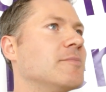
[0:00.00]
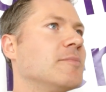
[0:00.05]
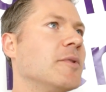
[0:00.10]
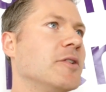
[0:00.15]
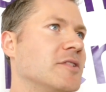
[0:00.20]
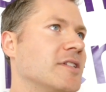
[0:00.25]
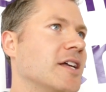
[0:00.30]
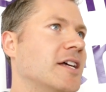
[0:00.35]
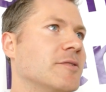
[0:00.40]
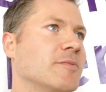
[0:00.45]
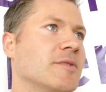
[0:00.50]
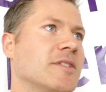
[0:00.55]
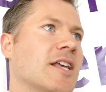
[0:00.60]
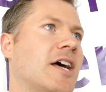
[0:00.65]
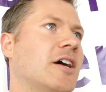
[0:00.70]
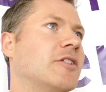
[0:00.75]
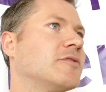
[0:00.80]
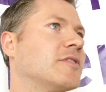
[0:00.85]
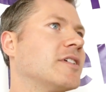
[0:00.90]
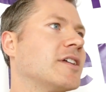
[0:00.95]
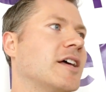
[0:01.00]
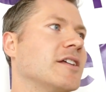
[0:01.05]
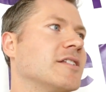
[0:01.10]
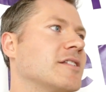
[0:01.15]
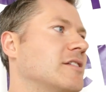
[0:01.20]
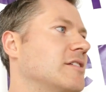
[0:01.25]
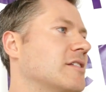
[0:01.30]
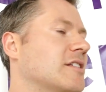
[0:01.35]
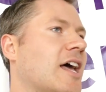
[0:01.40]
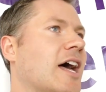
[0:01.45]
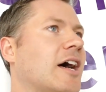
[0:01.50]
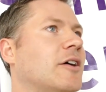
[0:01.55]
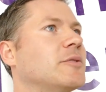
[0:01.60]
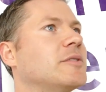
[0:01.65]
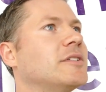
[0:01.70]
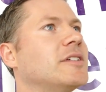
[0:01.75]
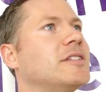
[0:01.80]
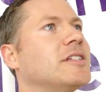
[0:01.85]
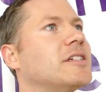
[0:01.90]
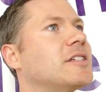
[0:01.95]
him most days myself, as does Al
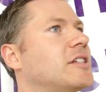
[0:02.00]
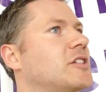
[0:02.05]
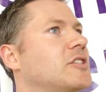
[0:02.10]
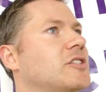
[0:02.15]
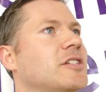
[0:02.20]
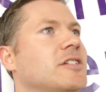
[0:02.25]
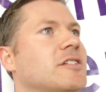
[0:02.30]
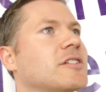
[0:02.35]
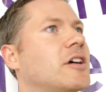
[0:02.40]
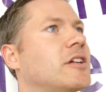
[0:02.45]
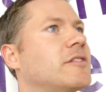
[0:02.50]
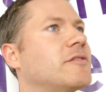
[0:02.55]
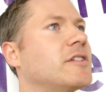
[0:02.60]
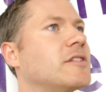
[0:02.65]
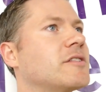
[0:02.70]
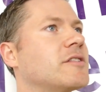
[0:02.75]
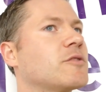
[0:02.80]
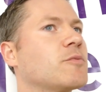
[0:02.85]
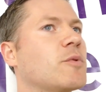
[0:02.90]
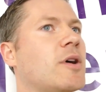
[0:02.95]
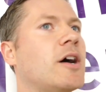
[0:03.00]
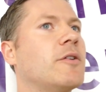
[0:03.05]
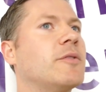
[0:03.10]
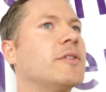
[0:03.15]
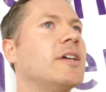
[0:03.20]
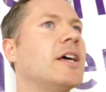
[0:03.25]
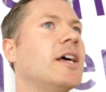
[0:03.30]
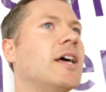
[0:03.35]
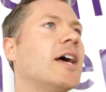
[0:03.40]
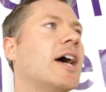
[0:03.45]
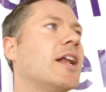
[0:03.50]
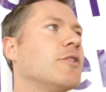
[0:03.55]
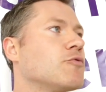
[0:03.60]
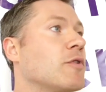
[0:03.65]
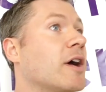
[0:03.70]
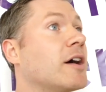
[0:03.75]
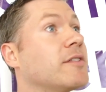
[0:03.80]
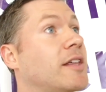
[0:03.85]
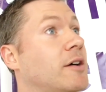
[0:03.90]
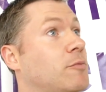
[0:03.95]
in the conditioning side of things as well. And
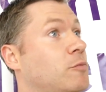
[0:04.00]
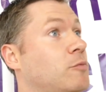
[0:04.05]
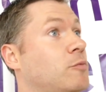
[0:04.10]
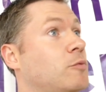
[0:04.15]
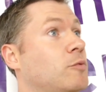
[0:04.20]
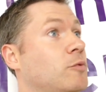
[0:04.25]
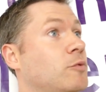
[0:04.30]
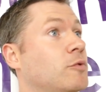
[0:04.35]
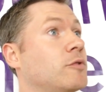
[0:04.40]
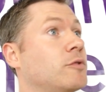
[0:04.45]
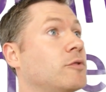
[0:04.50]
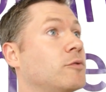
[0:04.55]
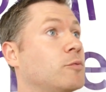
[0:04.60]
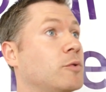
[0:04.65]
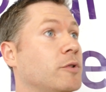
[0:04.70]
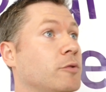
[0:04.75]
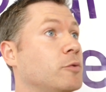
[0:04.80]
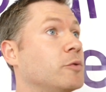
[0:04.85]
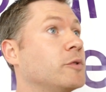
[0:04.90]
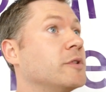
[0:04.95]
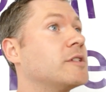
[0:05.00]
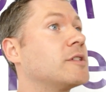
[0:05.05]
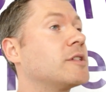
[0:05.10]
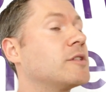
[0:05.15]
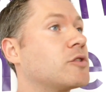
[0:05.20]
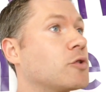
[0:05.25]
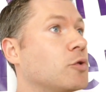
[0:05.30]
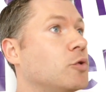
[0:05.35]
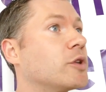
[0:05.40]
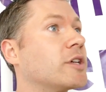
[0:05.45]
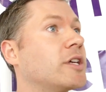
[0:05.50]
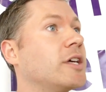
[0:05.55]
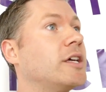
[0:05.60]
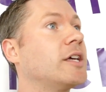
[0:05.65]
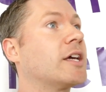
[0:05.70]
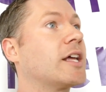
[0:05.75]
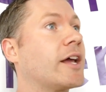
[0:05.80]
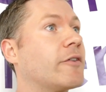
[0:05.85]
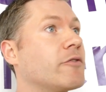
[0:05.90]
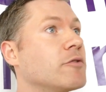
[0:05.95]
around that, we're always
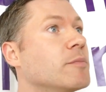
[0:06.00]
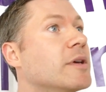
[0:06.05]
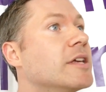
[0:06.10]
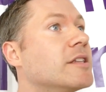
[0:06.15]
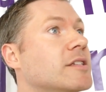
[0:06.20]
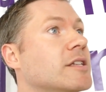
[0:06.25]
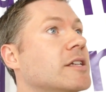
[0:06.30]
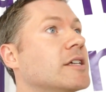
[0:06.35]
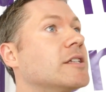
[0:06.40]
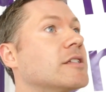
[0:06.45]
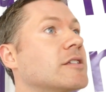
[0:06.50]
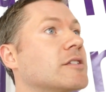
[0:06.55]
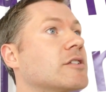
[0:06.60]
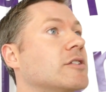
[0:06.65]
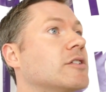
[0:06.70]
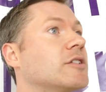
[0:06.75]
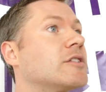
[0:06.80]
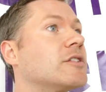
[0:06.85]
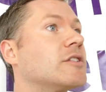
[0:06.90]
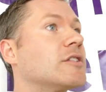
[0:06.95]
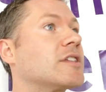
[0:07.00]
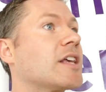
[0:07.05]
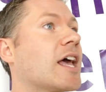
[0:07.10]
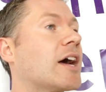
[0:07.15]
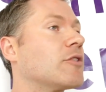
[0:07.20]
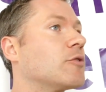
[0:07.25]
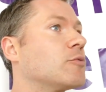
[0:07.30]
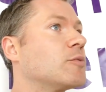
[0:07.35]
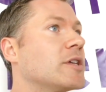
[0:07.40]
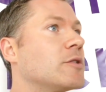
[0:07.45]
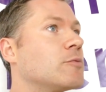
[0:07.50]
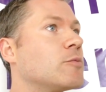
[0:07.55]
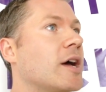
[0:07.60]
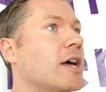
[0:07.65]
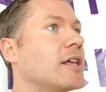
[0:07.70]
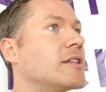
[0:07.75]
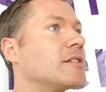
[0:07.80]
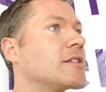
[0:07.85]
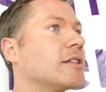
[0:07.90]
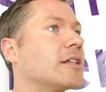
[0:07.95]
talking and having meetings to see how the week
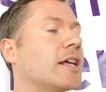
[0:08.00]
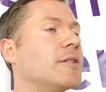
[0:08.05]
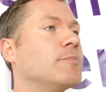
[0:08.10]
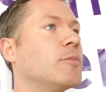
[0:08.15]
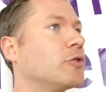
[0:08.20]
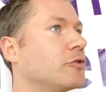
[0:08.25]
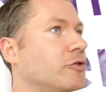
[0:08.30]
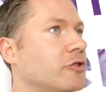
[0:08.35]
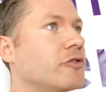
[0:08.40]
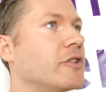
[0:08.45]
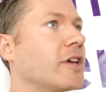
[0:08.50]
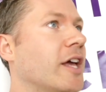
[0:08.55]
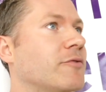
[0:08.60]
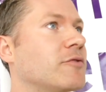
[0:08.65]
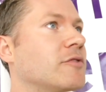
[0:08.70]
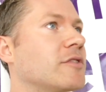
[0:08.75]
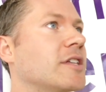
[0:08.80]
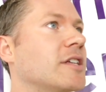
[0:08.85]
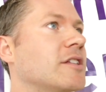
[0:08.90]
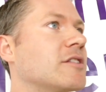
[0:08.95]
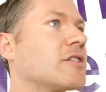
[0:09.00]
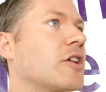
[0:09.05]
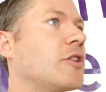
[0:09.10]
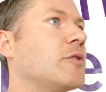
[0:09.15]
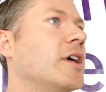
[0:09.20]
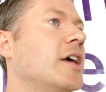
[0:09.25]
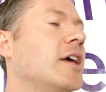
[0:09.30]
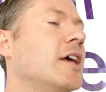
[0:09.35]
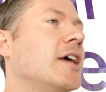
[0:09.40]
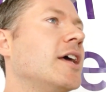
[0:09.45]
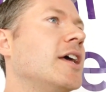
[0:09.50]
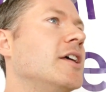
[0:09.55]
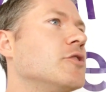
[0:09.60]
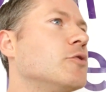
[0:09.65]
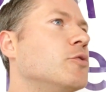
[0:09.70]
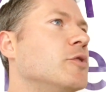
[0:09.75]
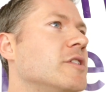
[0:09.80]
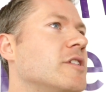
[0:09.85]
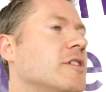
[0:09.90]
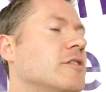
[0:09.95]
went and monitoring everything. So he's
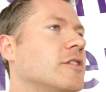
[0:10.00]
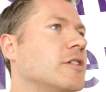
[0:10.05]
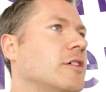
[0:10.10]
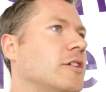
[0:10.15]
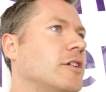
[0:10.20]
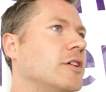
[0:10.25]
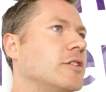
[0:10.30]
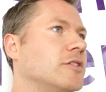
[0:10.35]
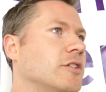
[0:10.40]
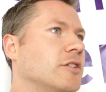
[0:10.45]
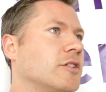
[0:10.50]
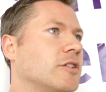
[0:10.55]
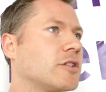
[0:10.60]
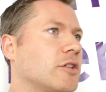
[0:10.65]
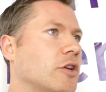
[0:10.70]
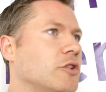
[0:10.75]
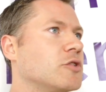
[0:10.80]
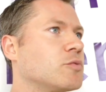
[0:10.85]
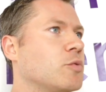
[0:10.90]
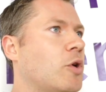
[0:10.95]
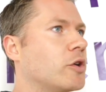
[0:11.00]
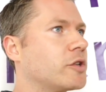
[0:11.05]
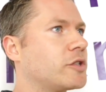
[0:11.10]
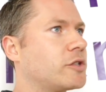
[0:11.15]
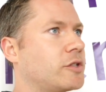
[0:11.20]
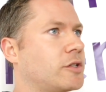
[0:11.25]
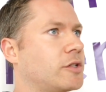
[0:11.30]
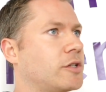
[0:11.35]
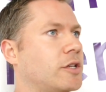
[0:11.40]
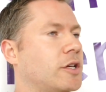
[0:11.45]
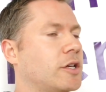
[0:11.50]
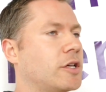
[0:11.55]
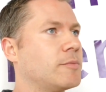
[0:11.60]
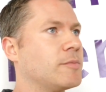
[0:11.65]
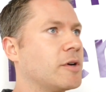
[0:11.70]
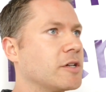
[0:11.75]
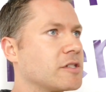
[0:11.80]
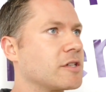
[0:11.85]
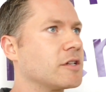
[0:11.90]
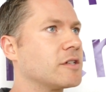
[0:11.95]
always under close watch
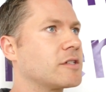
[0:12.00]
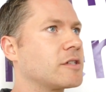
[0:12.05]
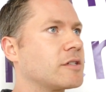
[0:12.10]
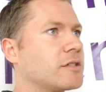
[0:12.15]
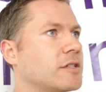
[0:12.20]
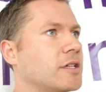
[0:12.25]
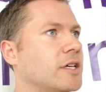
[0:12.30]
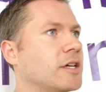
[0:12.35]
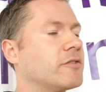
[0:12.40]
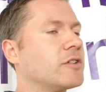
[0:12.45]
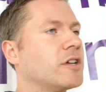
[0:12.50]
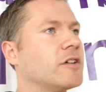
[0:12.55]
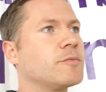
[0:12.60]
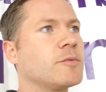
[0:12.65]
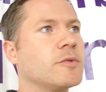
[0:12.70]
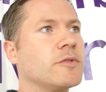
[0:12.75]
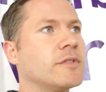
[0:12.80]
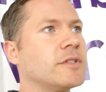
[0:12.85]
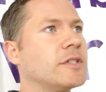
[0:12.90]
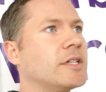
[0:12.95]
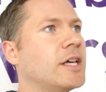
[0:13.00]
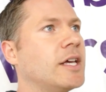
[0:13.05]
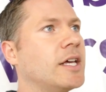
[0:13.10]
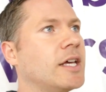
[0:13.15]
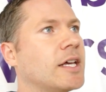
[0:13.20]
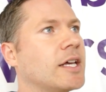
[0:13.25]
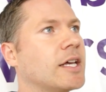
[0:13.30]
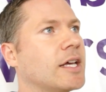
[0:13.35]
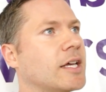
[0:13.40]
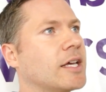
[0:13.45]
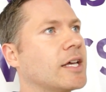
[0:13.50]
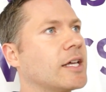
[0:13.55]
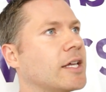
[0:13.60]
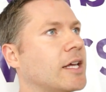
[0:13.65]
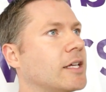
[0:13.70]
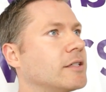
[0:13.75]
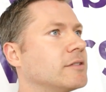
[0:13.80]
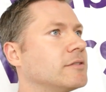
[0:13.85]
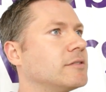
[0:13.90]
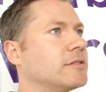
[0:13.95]
amongst us here at Loughborough,
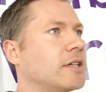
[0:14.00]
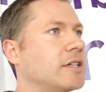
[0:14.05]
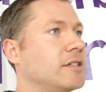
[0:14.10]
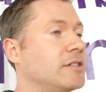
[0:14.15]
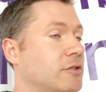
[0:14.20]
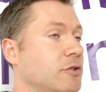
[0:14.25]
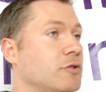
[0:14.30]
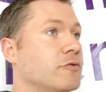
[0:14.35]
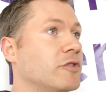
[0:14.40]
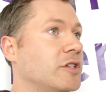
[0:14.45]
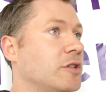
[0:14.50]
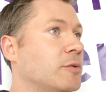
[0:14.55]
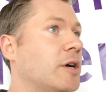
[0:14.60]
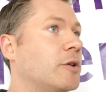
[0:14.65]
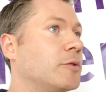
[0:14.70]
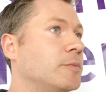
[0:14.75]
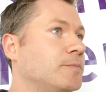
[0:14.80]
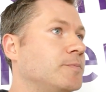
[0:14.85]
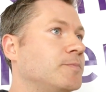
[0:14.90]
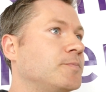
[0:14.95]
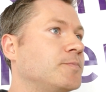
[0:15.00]
and he's doing really well.